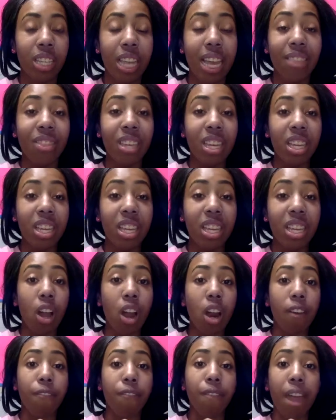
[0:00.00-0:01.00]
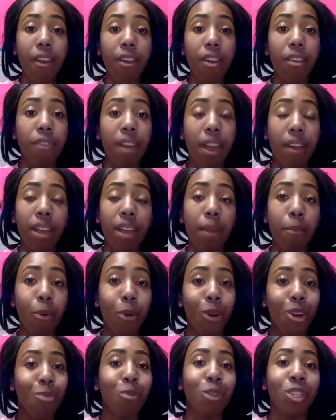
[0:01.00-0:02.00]
And these are very, very
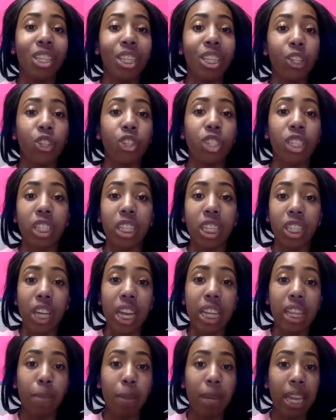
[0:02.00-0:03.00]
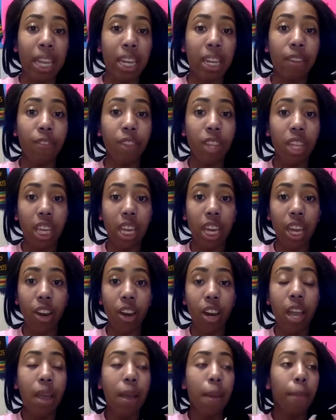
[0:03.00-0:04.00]
important procedures to teach at the beginning of the year
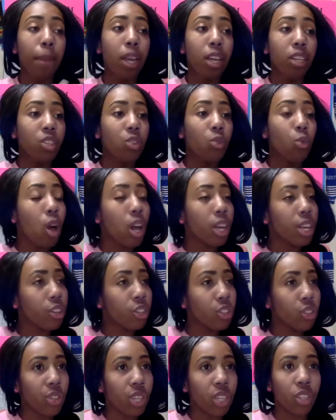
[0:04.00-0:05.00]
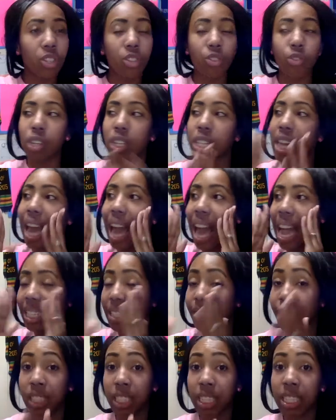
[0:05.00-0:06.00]
because you want your students to really
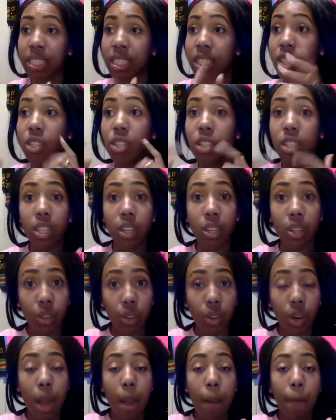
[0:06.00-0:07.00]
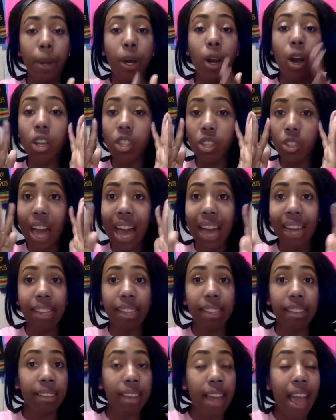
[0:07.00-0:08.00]
actively listen to you, but also
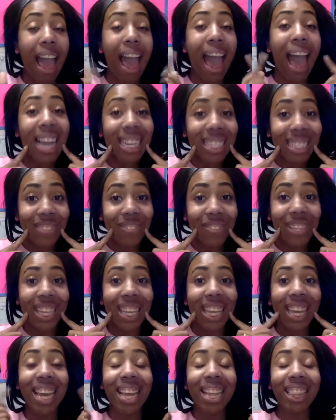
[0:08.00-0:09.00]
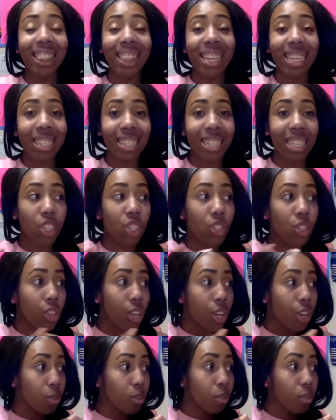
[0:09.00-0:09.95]
actively listen to their